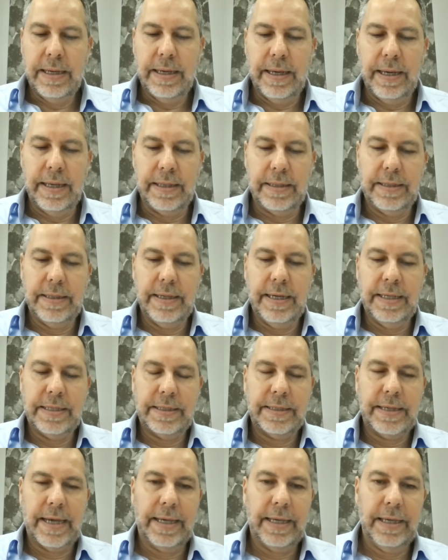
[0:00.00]

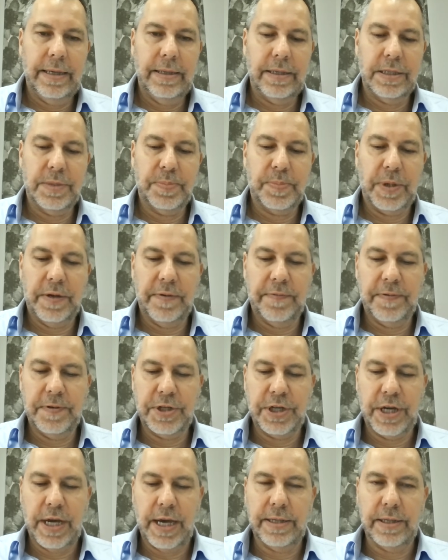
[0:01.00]
It's taking this
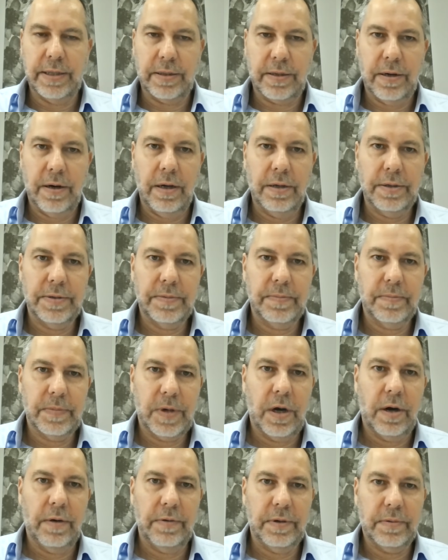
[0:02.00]
beneficiated
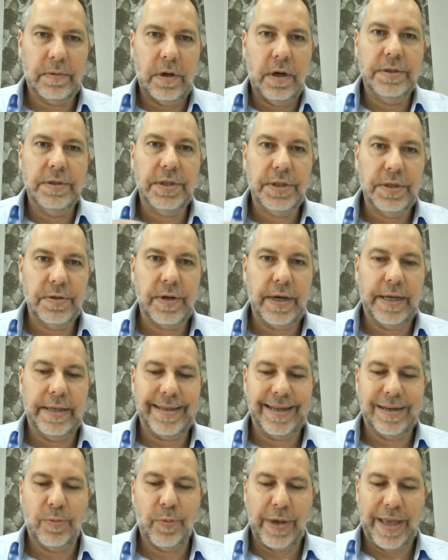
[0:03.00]

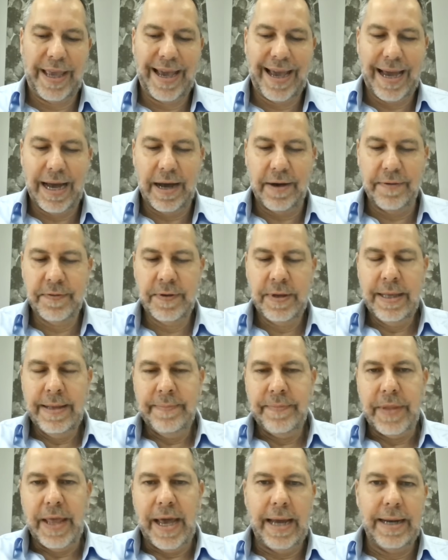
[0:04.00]
concentrate that we have,
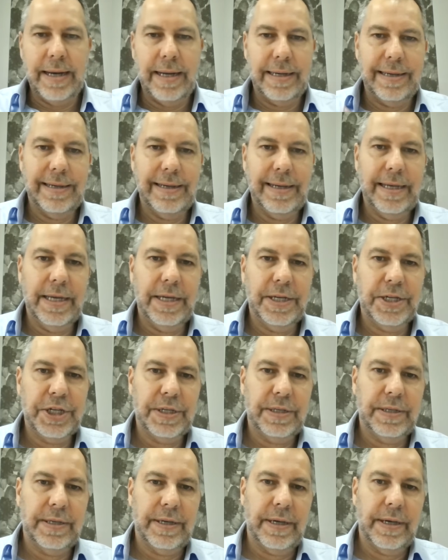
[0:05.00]
and it
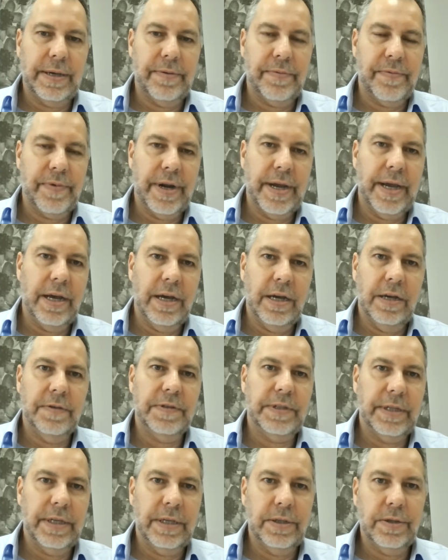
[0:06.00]
leach the rare
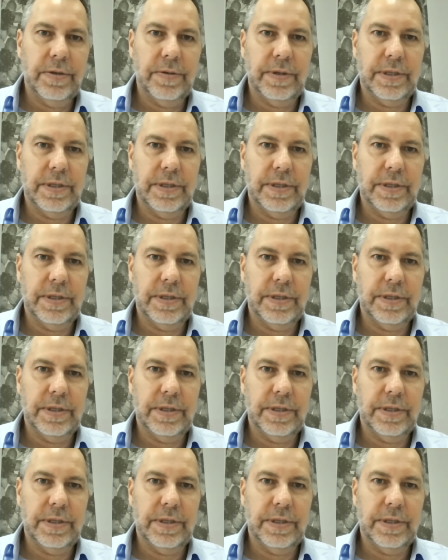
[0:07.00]
earths into a